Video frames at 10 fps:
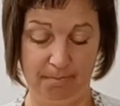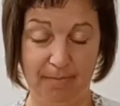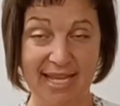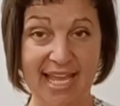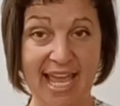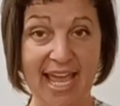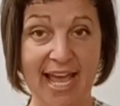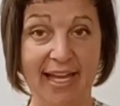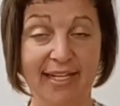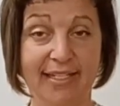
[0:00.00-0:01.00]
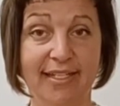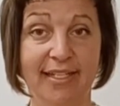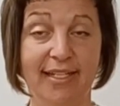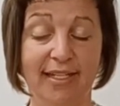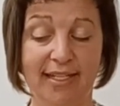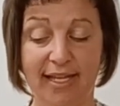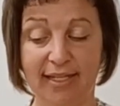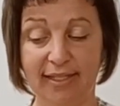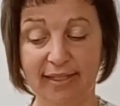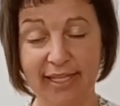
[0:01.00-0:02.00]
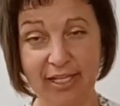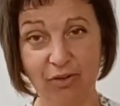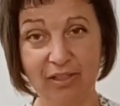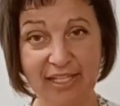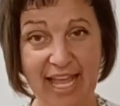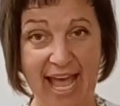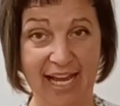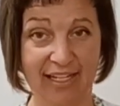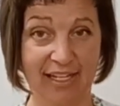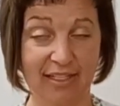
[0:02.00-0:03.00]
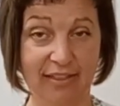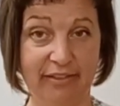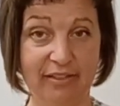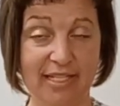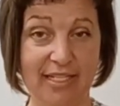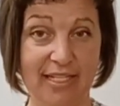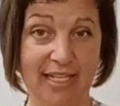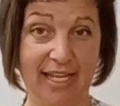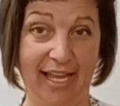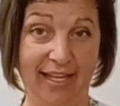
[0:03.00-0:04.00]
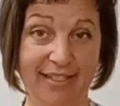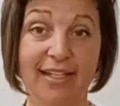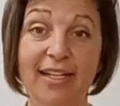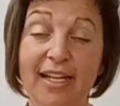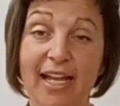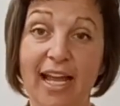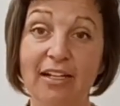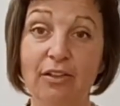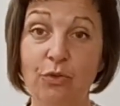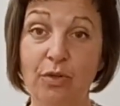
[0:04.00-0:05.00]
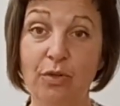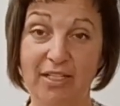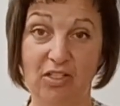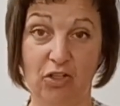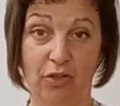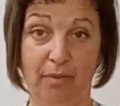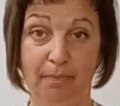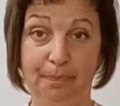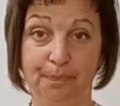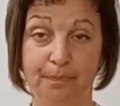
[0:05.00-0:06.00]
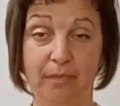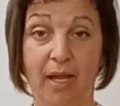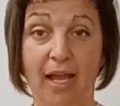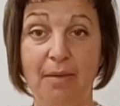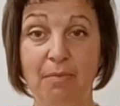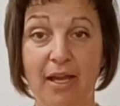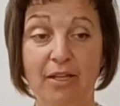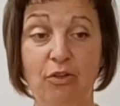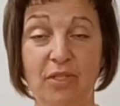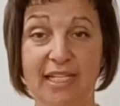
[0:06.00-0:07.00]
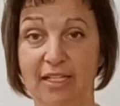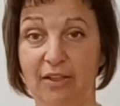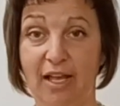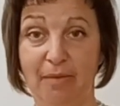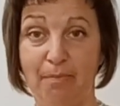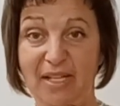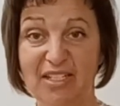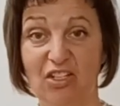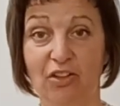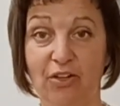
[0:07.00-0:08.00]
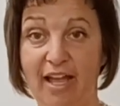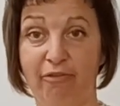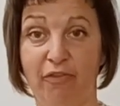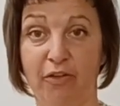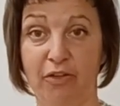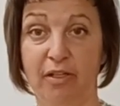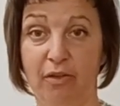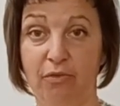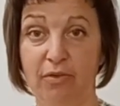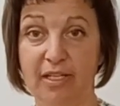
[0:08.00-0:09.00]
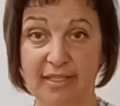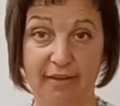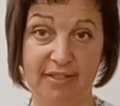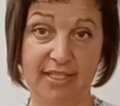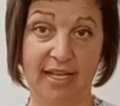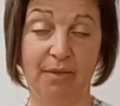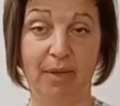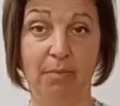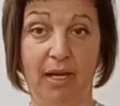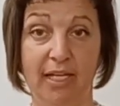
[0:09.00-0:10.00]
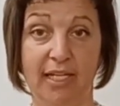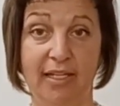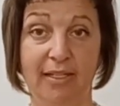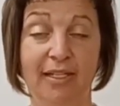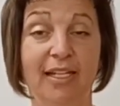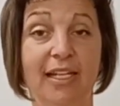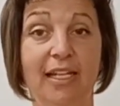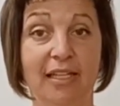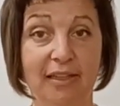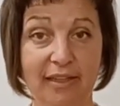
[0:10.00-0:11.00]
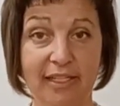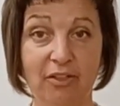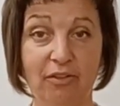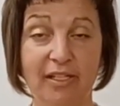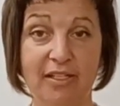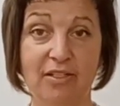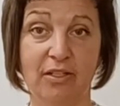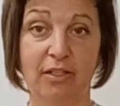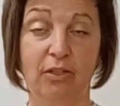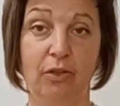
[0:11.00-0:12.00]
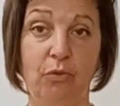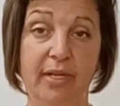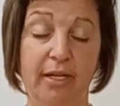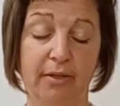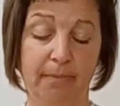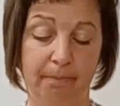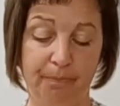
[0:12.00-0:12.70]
My hand can literally act like a little sticky hand and glue to my sternum. I'm not using a lot of muscular effort through this left side of my body. It literally is going to glue here.